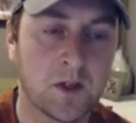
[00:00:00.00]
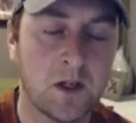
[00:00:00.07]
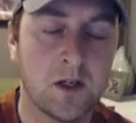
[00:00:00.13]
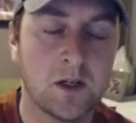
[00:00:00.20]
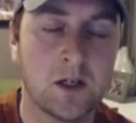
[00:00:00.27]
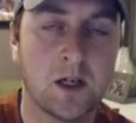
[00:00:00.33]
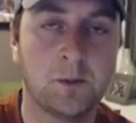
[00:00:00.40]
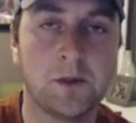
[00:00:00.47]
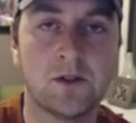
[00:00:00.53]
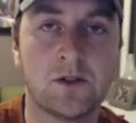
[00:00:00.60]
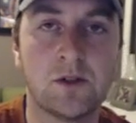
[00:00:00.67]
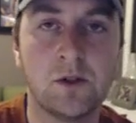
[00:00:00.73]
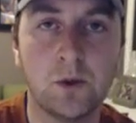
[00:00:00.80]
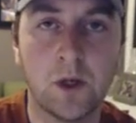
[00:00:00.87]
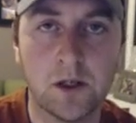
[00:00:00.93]
coming
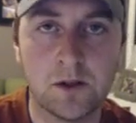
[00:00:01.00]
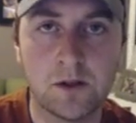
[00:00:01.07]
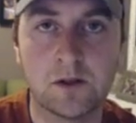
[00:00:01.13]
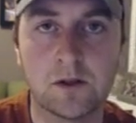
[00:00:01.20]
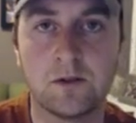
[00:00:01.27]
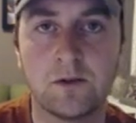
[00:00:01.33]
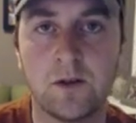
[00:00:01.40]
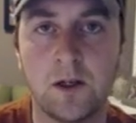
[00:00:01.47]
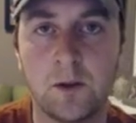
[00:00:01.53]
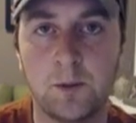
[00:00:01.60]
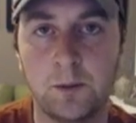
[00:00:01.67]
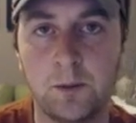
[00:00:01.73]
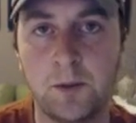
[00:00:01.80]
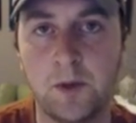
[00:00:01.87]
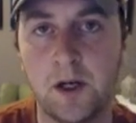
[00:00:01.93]
to us
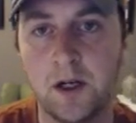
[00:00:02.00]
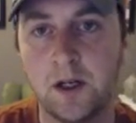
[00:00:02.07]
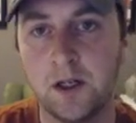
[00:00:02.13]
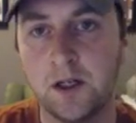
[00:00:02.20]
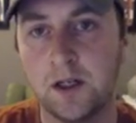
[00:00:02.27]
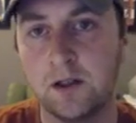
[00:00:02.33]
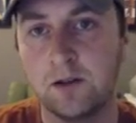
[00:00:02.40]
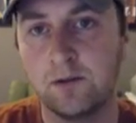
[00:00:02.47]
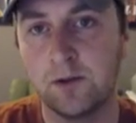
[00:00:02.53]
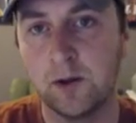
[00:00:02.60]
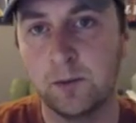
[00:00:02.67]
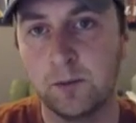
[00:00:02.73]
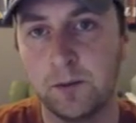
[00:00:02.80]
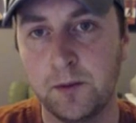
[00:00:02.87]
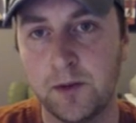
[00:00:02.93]
from
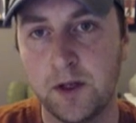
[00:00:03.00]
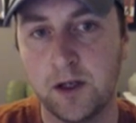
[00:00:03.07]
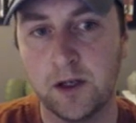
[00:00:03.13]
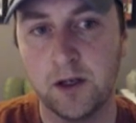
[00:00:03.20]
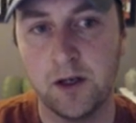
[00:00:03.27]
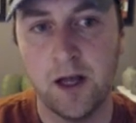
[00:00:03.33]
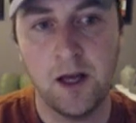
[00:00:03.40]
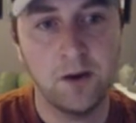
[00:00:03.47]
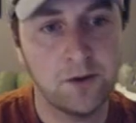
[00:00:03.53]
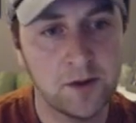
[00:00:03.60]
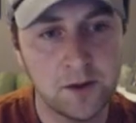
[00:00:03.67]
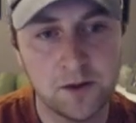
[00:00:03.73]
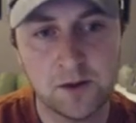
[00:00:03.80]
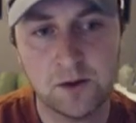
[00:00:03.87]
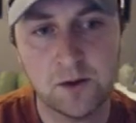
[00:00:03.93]
the health
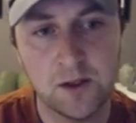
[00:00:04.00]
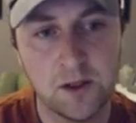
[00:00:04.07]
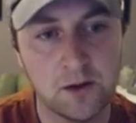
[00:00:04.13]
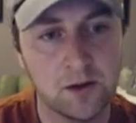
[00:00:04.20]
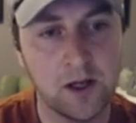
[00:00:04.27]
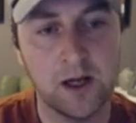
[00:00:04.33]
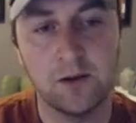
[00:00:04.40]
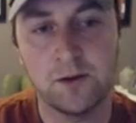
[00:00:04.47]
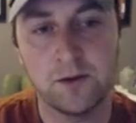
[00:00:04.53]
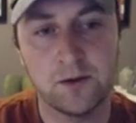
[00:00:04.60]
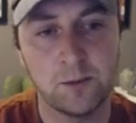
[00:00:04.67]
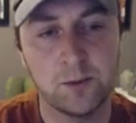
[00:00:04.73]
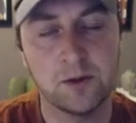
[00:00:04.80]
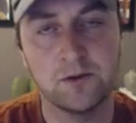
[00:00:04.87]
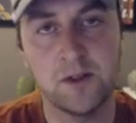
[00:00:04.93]
industry or the health
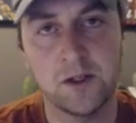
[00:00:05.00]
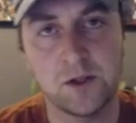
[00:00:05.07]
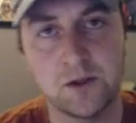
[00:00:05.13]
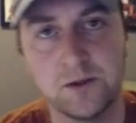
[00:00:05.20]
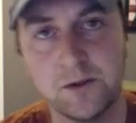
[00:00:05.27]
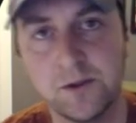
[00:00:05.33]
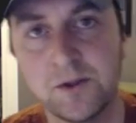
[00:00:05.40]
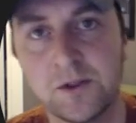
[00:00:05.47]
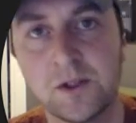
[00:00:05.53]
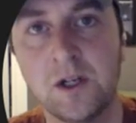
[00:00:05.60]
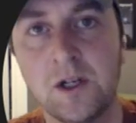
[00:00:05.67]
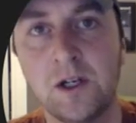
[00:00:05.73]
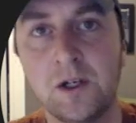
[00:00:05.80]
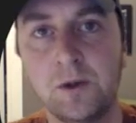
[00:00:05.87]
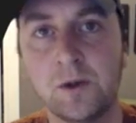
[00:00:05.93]
professionals
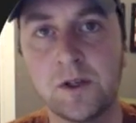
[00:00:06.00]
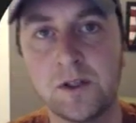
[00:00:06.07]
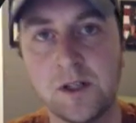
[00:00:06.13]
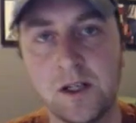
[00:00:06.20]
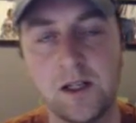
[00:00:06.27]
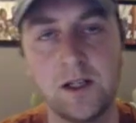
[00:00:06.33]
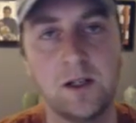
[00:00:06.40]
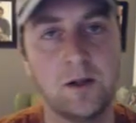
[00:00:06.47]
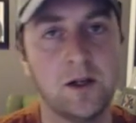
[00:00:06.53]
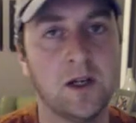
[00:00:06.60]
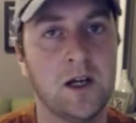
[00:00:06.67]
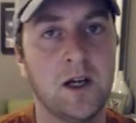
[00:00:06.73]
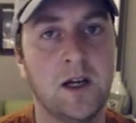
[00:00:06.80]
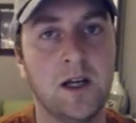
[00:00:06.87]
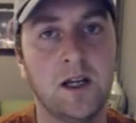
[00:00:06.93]
who are saying,
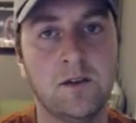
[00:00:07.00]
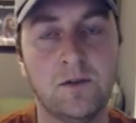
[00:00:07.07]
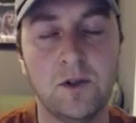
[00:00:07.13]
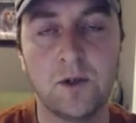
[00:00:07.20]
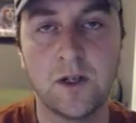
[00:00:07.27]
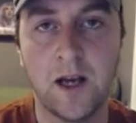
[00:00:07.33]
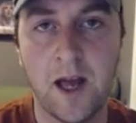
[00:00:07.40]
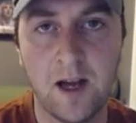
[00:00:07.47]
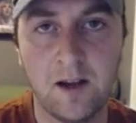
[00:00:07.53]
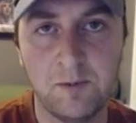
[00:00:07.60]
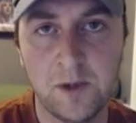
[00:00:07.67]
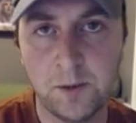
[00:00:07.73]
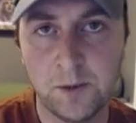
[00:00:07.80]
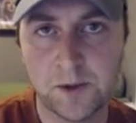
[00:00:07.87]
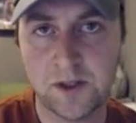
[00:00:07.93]
if you can have
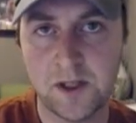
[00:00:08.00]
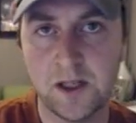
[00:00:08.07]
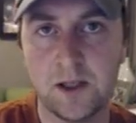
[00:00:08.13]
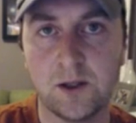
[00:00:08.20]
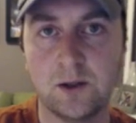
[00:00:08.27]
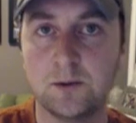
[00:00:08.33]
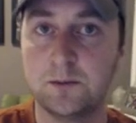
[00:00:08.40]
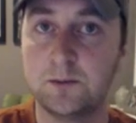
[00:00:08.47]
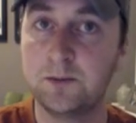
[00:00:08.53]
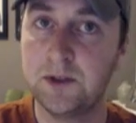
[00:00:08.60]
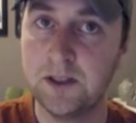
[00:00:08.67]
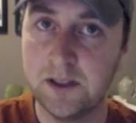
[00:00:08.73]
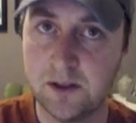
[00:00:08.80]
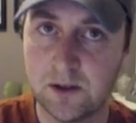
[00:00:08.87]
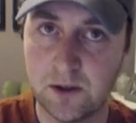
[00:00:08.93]
people stay home,
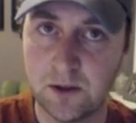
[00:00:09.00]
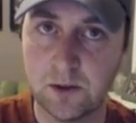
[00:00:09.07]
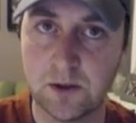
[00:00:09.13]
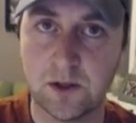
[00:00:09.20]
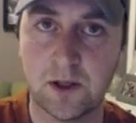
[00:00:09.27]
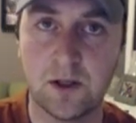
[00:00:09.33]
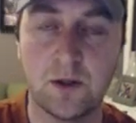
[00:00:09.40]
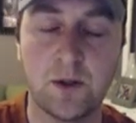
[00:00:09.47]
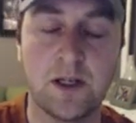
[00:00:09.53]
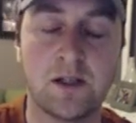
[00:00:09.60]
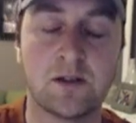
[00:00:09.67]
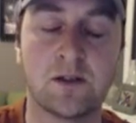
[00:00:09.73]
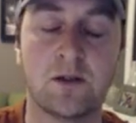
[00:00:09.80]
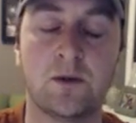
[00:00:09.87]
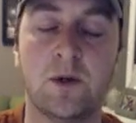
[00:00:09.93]
please do so. And
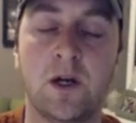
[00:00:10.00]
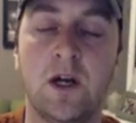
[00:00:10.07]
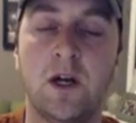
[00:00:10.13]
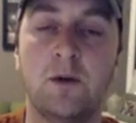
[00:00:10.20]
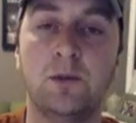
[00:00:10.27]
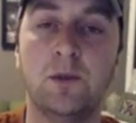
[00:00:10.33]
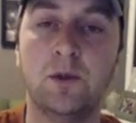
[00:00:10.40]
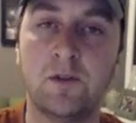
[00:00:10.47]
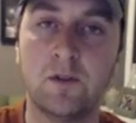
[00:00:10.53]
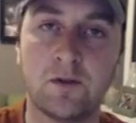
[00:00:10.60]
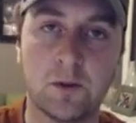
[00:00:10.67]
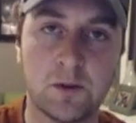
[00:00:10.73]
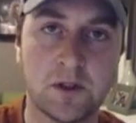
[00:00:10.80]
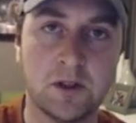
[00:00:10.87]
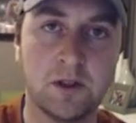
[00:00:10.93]
so moving
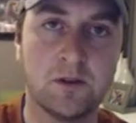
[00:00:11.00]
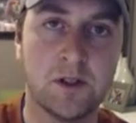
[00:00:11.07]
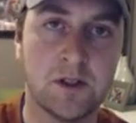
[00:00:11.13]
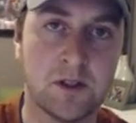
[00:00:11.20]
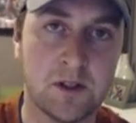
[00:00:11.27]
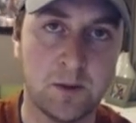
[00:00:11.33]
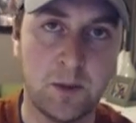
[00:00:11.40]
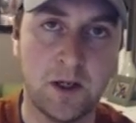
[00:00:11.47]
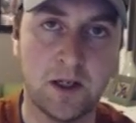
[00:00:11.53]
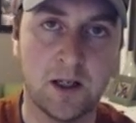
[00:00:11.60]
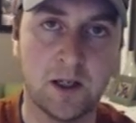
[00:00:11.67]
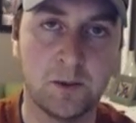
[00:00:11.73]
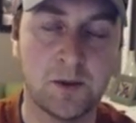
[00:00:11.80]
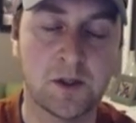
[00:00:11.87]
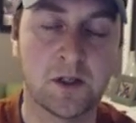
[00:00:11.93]
from deliveries into
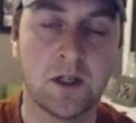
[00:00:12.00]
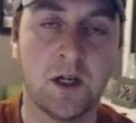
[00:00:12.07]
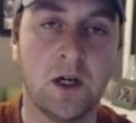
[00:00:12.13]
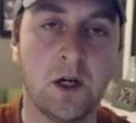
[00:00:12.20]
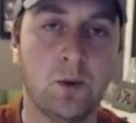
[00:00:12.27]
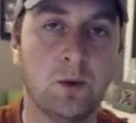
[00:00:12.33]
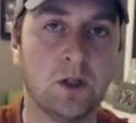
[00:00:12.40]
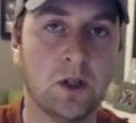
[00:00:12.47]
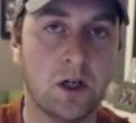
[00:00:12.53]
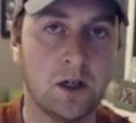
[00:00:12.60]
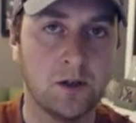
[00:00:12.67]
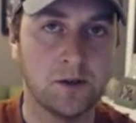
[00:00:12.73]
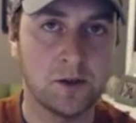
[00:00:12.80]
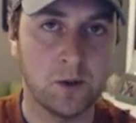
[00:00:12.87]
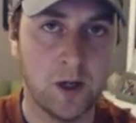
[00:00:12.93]
pickups will
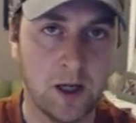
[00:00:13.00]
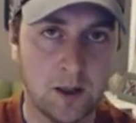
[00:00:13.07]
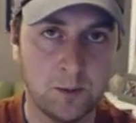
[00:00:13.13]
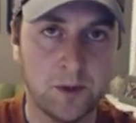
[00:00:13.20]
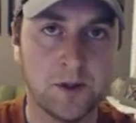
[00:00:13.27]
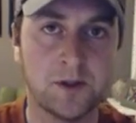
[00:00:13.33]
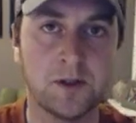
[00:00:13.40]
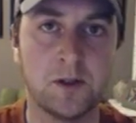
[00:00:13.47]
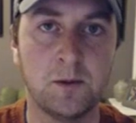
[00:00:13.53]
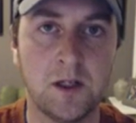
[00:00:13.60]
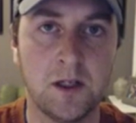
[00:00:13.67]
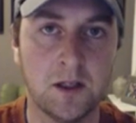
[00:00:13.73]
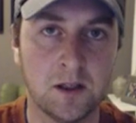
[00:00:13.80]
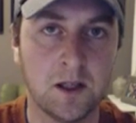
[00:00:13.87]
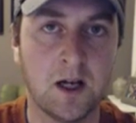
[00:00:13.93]
also help us to be
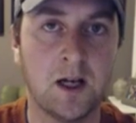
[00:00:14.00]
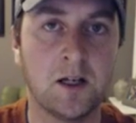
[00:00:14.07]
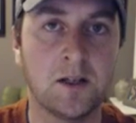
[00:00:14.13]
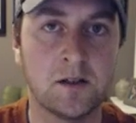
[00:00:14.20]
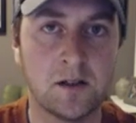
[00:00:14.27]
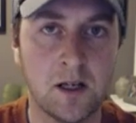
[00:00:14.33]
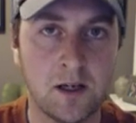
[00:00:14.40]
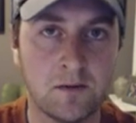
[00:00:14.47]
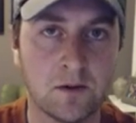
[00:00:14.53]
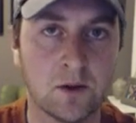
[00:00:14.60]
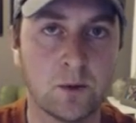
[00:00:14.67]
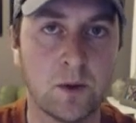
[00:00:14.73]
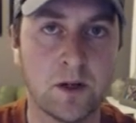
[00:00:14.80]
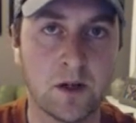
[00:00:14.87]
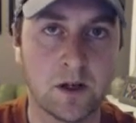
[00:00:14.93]
a lot safer
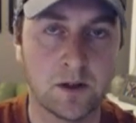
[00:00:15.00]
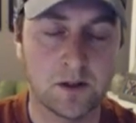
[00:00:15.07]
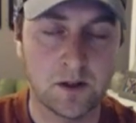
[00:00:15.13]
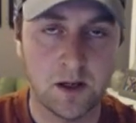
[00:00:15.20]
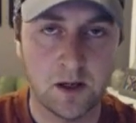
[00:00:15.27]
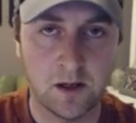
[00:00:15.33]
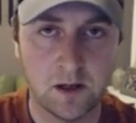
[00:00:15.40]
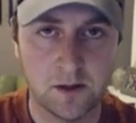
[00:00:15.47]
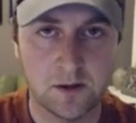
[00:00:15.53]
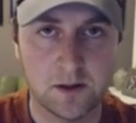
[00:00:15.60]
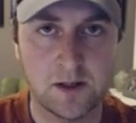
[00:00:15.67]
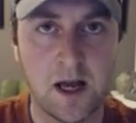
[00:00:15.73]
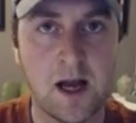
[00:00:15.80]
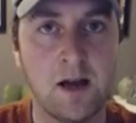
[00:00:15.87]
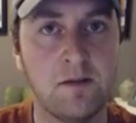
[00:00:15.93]
with our
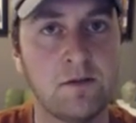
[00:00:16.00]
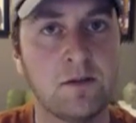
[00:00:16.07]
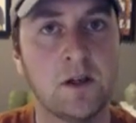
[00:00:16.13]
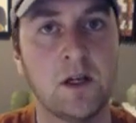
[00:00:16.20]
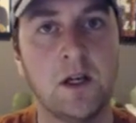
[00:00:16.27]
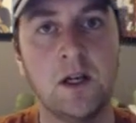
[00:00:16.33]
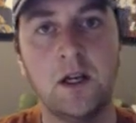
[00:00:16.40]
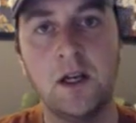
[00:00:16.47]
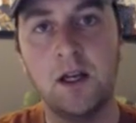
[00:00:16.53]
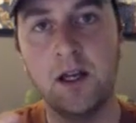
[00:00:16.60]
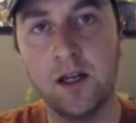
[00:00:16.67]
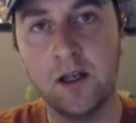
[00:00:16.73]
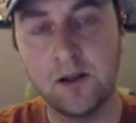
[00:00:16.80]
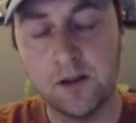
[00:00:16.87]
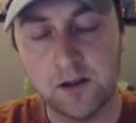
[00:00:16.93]
staff.
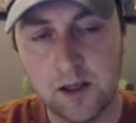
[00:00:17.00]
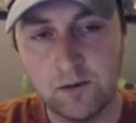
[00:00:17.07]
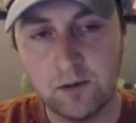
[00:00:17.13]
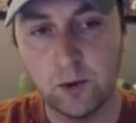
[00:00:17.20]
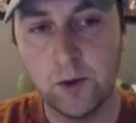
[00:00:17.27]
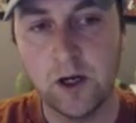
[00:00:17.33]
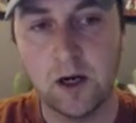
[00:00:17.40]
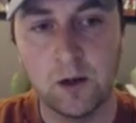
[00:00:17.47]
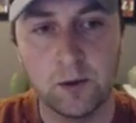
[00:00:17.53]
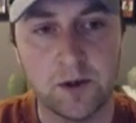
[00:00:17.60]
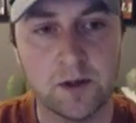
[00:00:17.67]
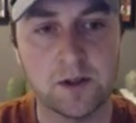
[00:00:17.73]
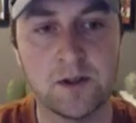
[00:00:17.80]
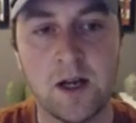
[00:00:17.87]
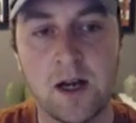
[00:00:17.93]
And the safer we are with
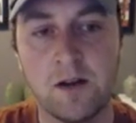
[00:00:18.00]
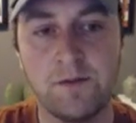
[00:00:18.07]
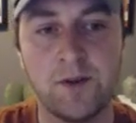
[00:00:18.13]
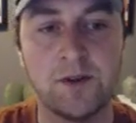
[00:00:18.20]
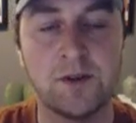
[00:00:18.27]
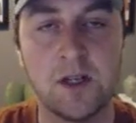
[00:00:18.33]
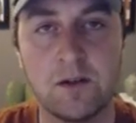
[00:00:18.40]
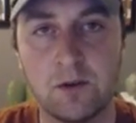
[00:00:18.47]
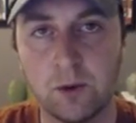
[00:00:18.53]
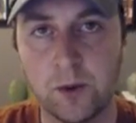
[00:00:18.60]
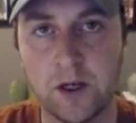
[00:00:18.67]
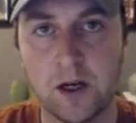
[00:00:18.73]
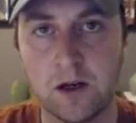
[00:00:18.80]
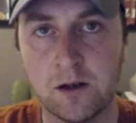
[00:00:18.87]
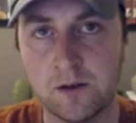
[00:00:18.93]
our staff, the safer we
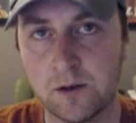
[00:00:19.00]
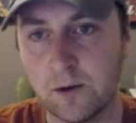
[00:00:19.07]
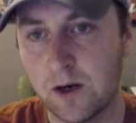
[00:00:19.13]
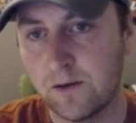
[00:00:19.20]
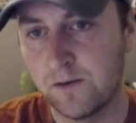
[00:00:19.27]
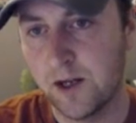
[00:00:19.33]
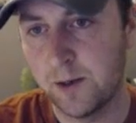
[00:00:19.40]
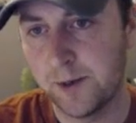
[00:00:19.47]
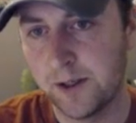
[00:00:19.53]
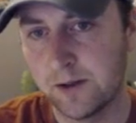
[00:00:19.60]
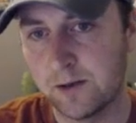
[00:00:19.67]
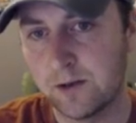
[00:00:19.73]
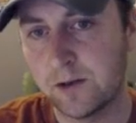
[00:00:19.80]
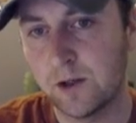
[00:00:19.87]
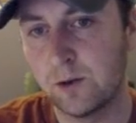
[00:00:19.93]
are to our families.
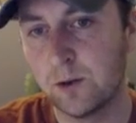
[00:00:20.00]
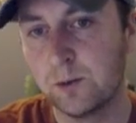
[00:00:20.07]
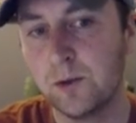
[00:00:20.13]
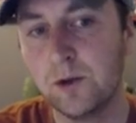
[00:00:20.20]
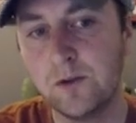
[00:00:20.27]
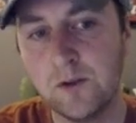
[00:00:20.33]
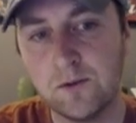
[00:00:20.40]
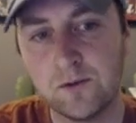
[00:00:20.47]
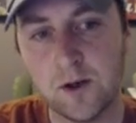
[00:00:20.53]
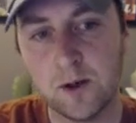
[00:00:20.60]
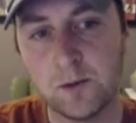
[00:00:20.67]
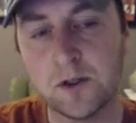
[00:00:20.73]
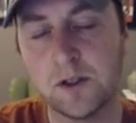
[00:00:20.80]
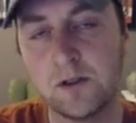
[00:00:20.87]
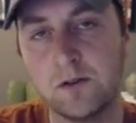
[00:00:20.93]
So we're moving from
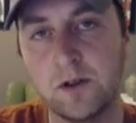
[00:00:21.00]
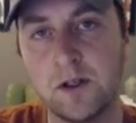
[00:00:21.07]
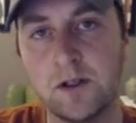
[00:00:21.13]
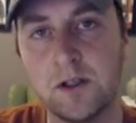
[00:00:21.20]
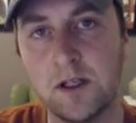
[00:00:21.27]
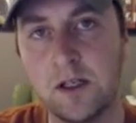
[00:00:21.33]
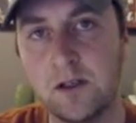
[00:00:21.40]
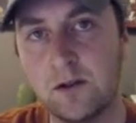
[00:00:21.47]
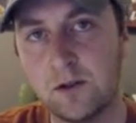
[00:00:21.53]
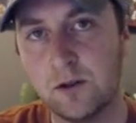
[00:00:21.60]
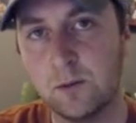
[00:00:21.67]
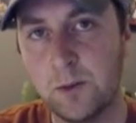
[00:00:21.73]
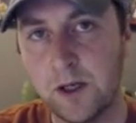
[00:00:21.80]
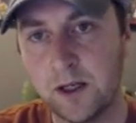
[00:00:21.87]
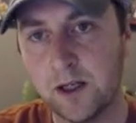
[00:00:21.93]
deliveries into
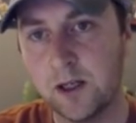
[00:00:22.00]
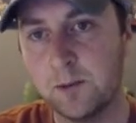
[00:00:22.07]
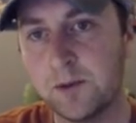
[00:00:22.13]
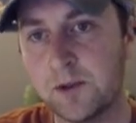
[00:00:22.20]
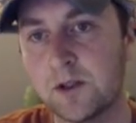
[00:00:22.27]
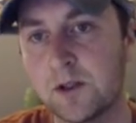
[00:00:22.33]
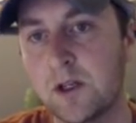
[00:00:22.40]
pickups.